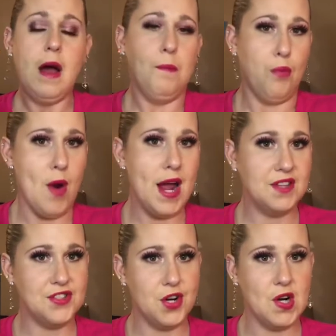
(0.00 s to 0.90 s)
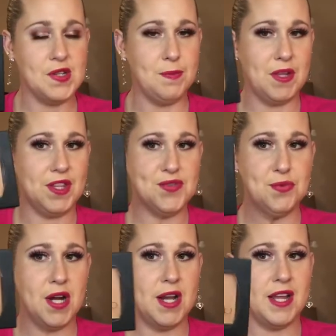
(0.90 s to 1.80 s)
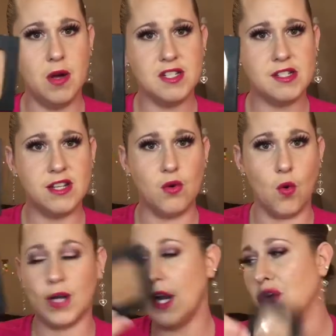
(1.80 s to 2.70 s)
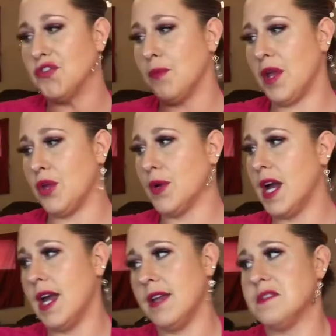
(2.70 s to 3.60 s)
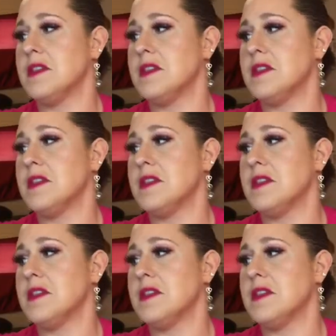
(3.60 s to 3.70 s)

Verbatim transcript: bronzers, but this one just didn't work out for me, you guys.